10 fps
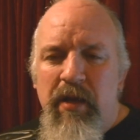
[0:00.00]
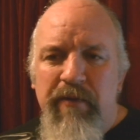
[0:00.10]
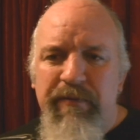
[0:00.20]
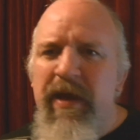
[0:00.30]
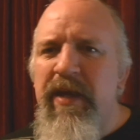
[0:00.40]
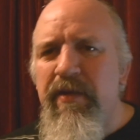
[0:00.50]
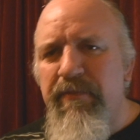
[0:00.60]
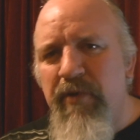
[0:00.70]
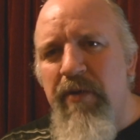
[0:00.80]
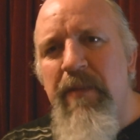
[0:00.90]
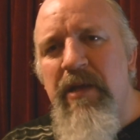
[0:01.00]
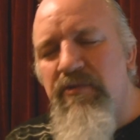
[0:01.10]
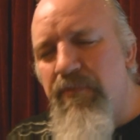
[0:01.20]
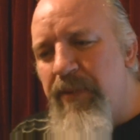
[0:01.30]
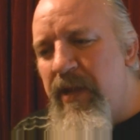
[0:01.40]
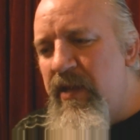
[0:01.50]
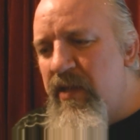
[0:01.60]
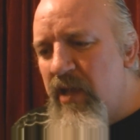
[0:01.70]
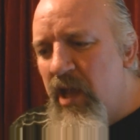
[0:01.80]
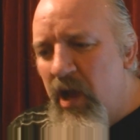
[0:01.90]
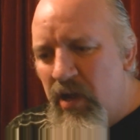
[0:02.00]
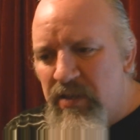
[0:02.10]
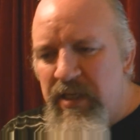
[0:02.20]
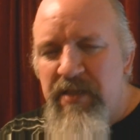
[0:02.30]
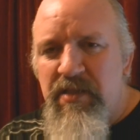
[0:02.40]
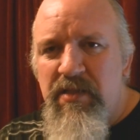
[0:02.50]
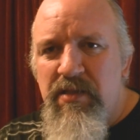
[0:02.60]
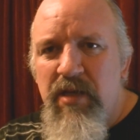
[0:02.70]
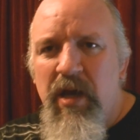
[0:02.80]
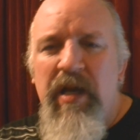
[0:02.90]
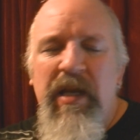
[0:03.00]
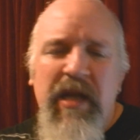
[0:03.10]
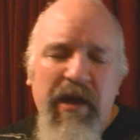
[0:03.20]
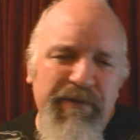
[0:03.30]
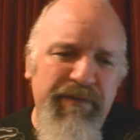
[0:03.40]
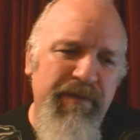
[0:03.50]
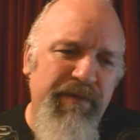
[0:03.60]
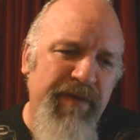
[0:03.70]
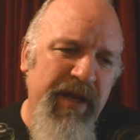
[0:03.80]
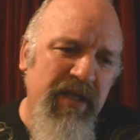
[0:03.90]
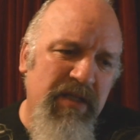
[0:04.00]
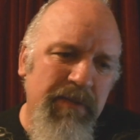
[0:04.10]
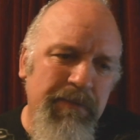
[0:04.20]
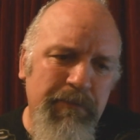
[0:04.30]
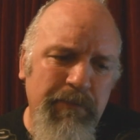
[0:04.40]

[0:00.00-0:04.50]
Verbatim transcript: thank you very much for being artists. I love things